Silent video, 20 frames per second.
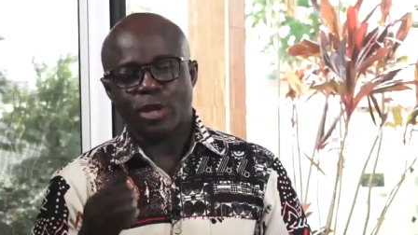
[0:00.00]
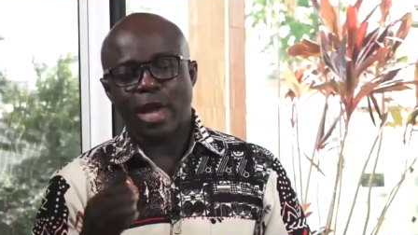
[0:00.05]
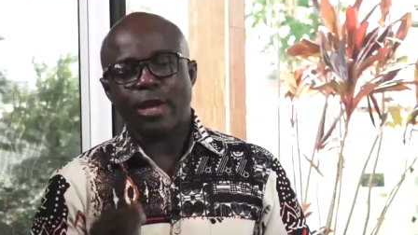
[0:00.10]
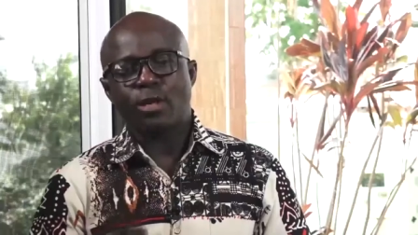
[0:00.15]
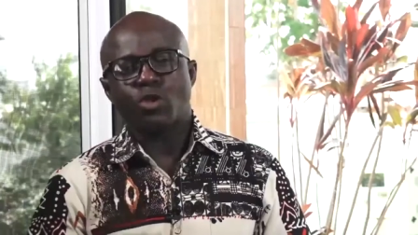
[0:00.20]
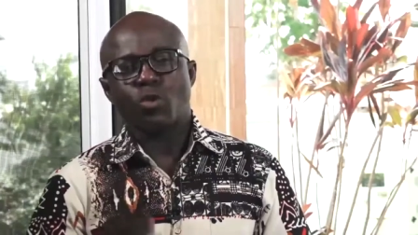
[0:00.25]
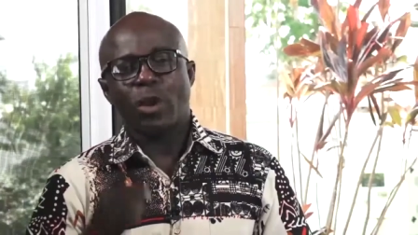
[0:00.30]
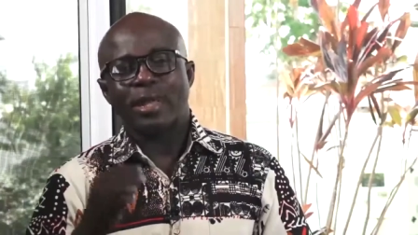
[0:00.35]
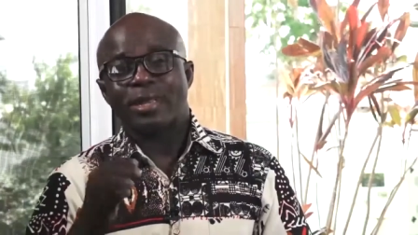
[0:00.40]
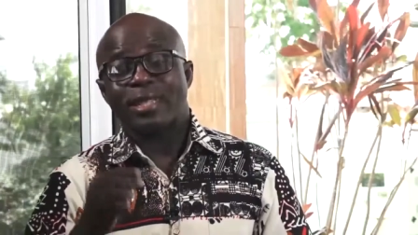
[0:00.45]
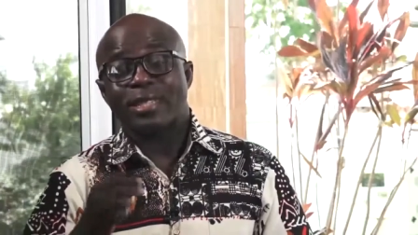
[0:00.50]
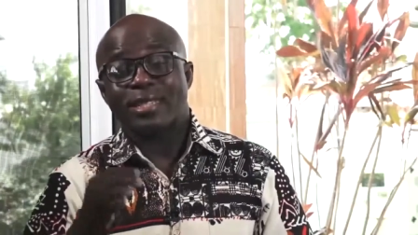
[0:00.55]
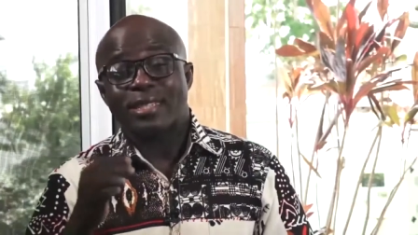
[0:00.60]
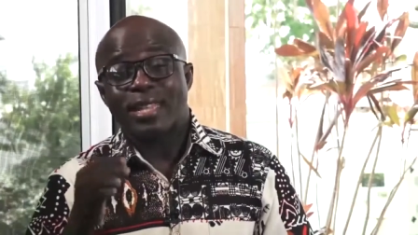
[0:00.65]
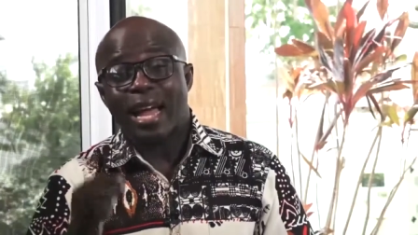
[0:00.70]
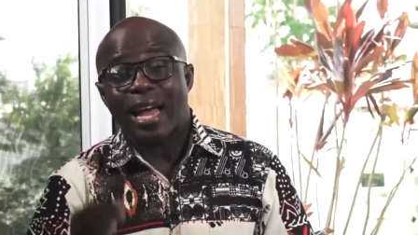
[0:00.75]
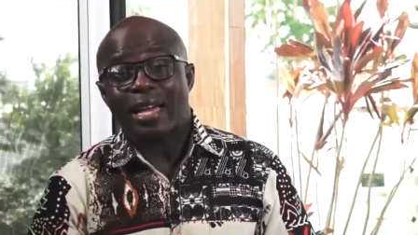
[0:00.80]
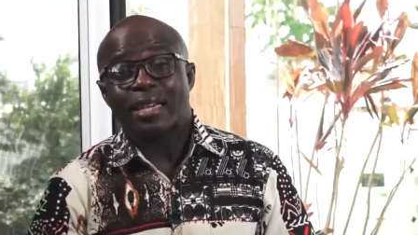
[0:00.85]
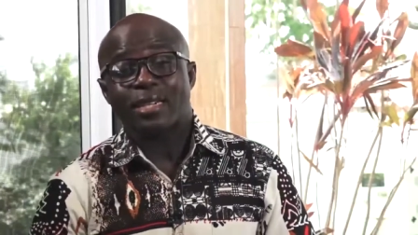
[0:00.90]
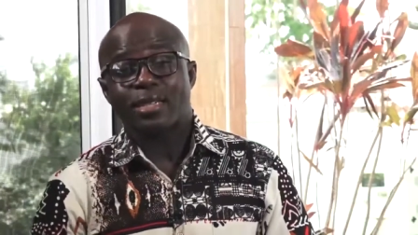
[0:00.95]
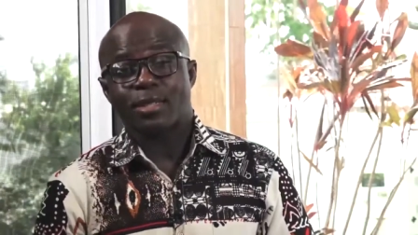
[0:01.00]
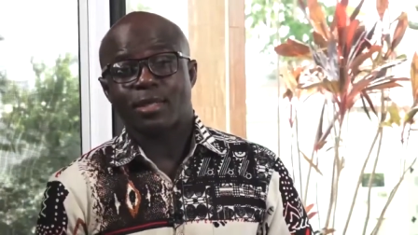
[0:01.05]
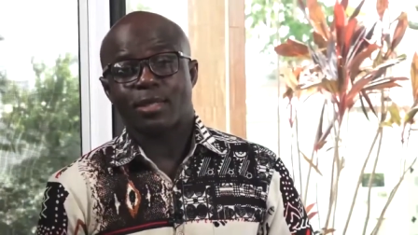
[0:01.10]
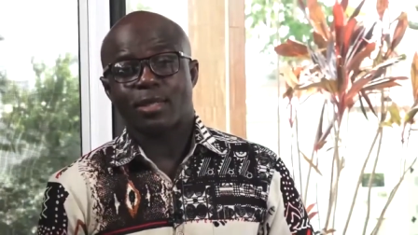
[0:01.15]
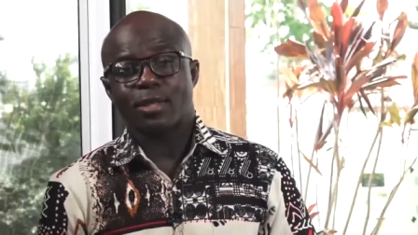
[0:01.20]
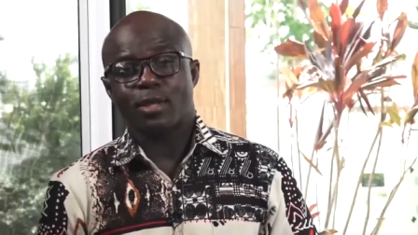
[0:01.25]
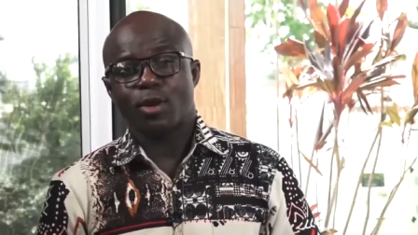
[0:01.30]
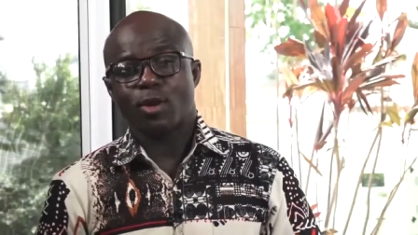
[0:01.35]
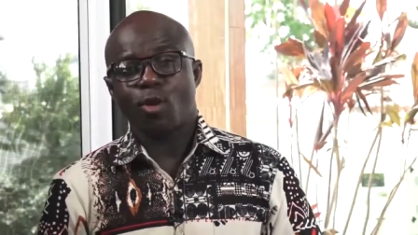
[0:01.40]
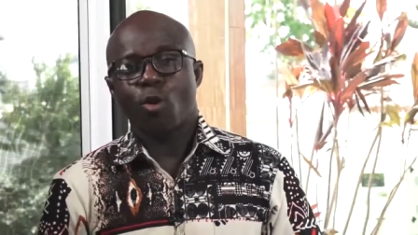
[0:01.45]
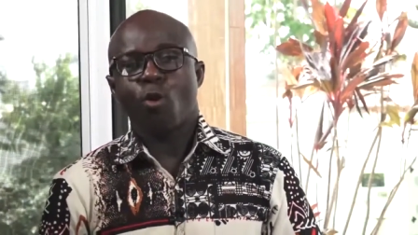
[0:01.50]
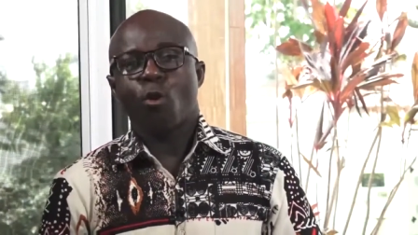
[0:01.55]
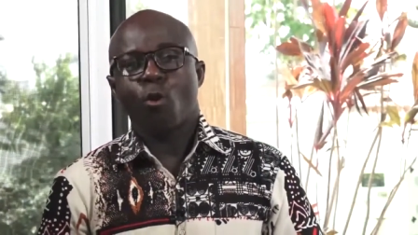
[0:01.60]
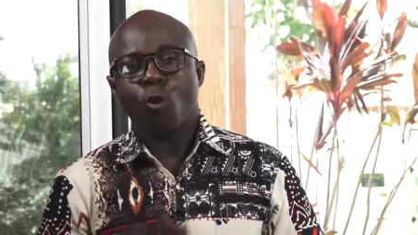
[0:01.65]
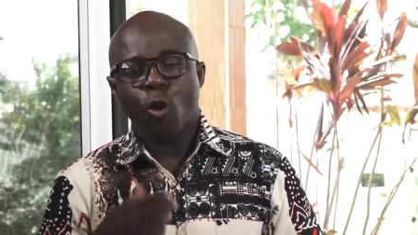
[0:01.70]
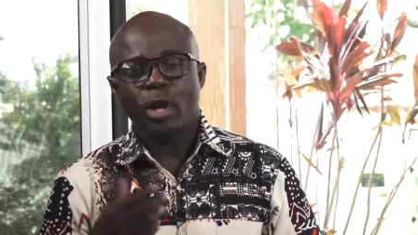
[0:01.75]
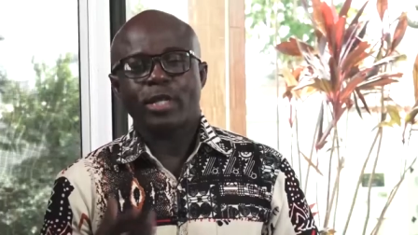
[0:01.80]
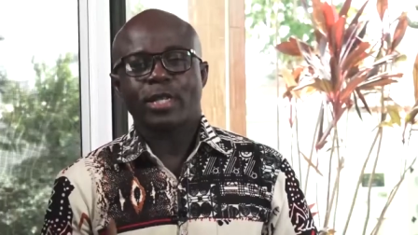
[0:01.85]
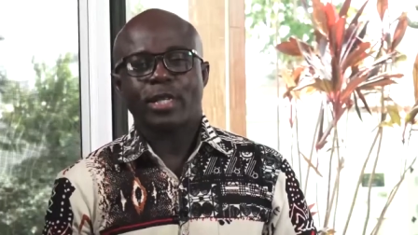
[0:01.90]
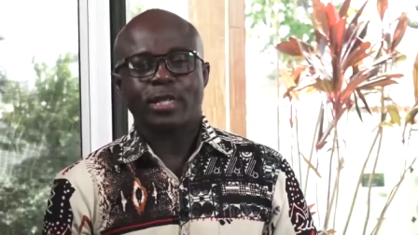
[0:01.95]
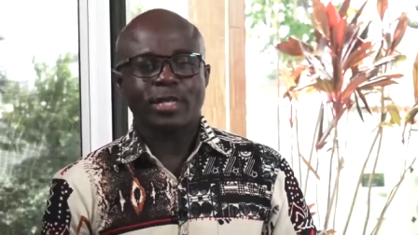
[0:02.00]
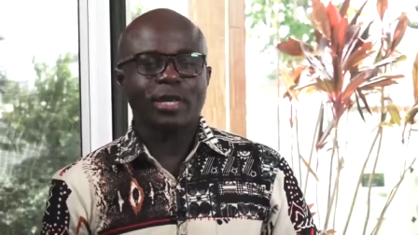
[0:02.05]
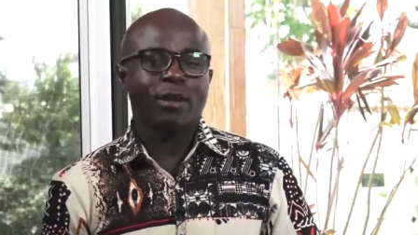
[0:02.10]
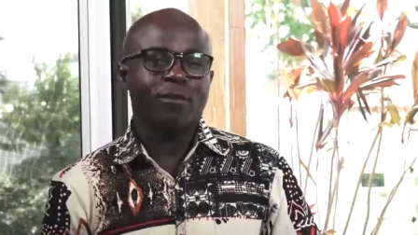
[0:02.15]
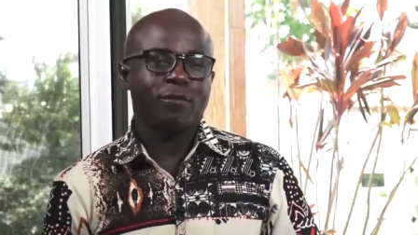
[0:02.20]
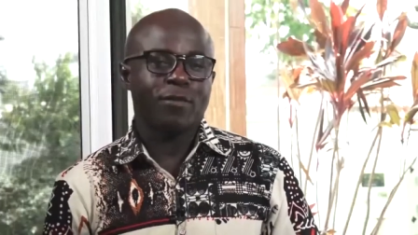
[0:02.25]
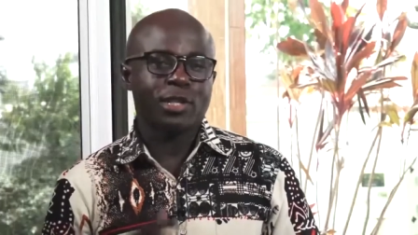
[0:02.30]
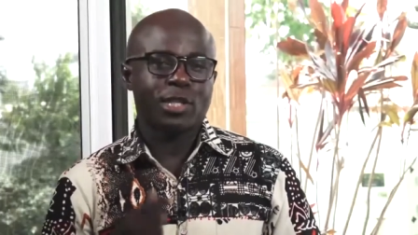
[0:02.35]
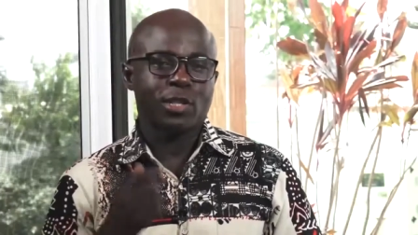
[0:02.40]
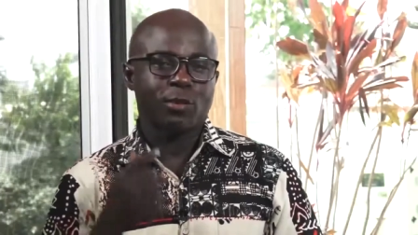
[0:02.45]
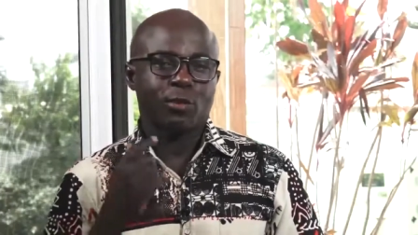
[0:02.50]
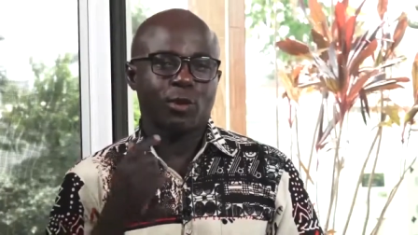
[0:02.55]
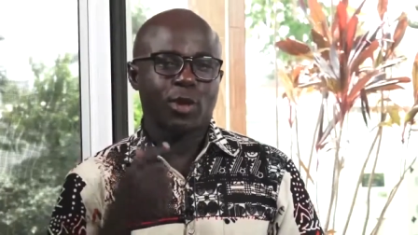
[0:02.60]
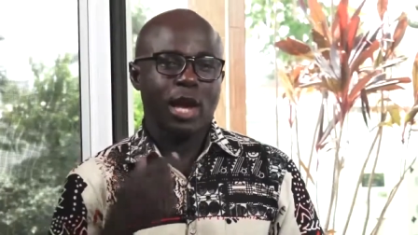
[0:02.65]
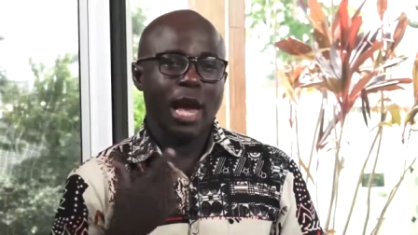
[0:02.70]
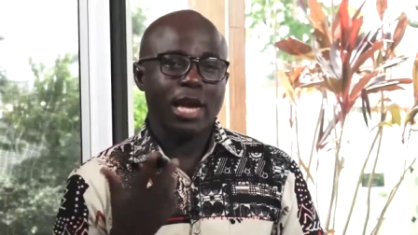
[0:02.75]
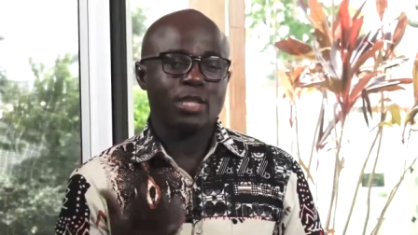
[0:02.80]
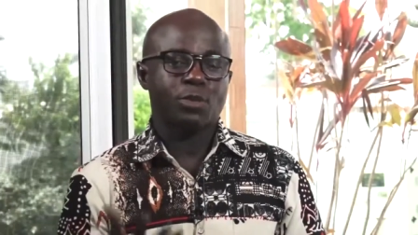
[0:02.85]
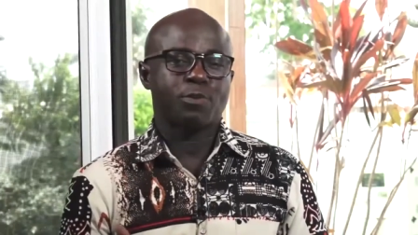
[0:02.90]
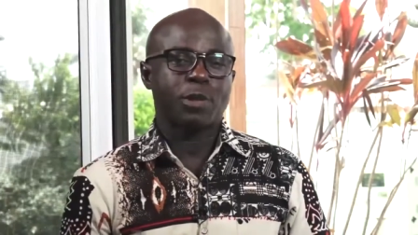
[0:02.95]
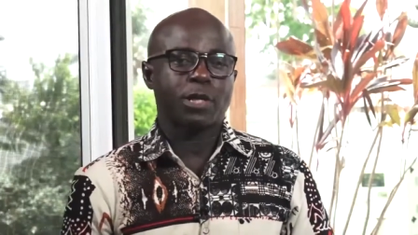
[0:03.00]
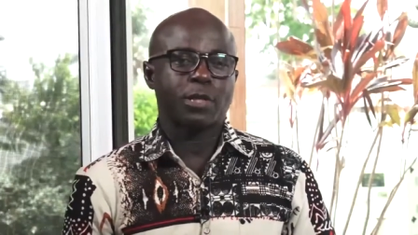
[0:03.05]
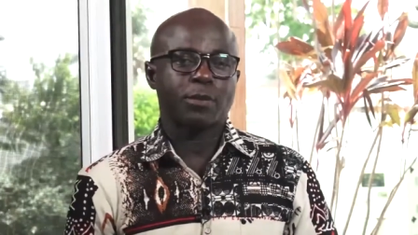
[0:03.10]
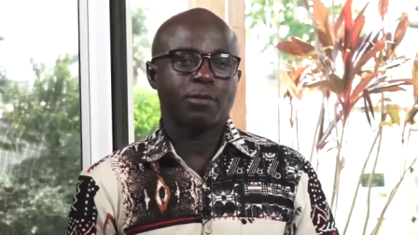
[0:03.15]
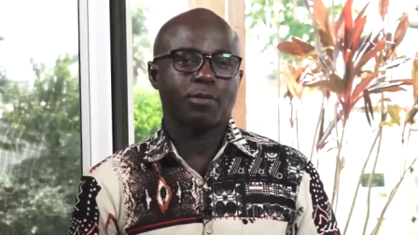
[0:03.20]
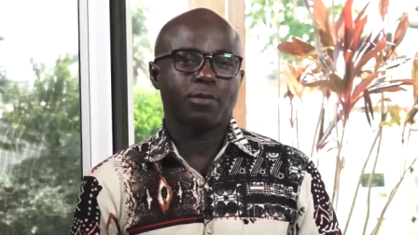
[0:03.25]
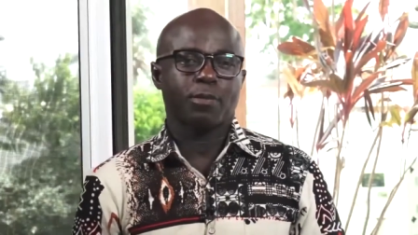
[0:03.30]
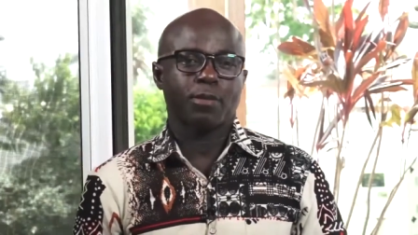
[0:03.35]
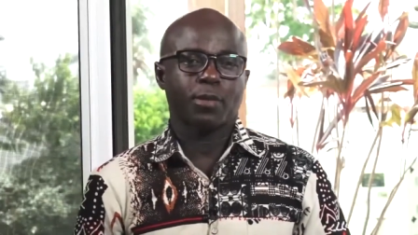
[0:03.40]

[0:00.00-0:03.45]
trying to understand what is the invisible aspect.